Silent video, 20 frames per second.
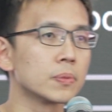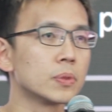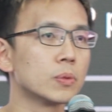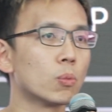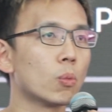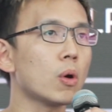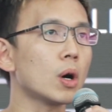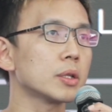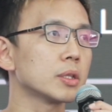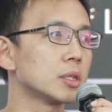
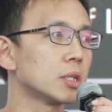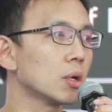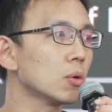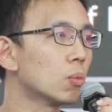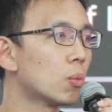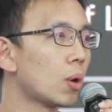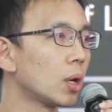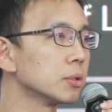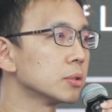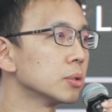What they
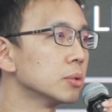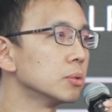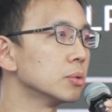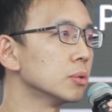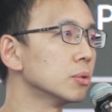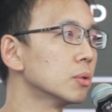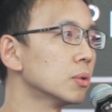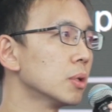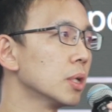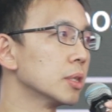want to
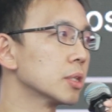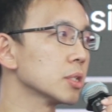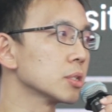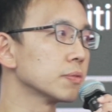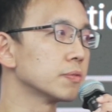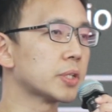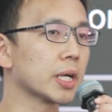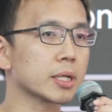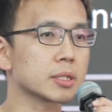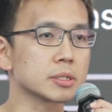do in terms
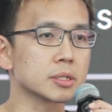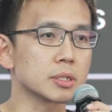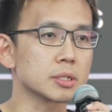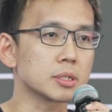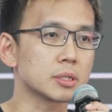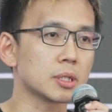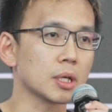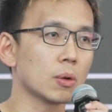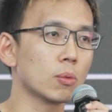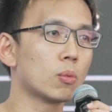of
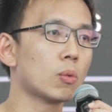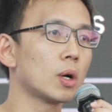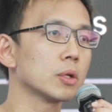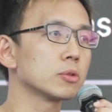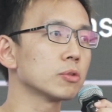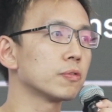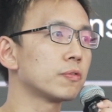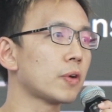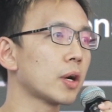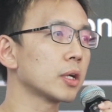DEXs, they want
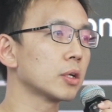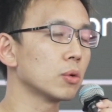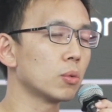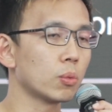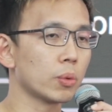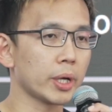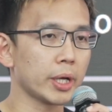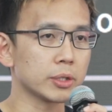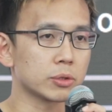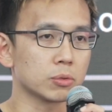to find a
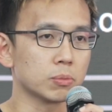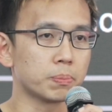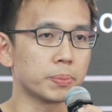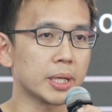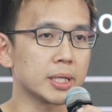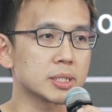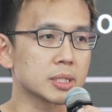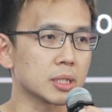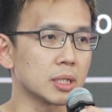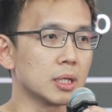way to
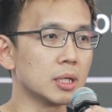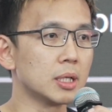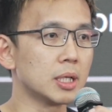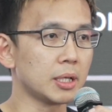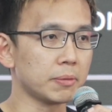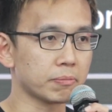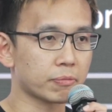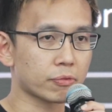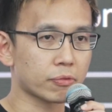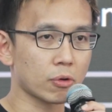basically
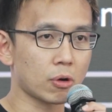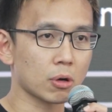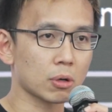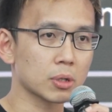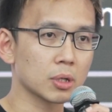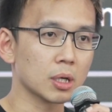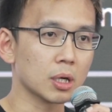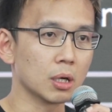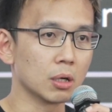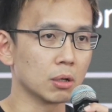leapfrog
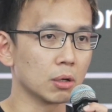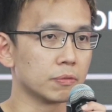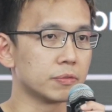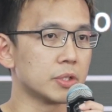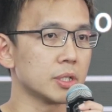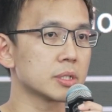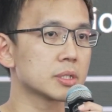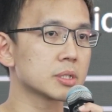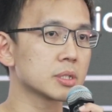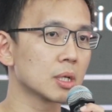a lot of
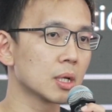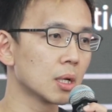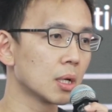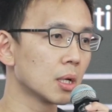these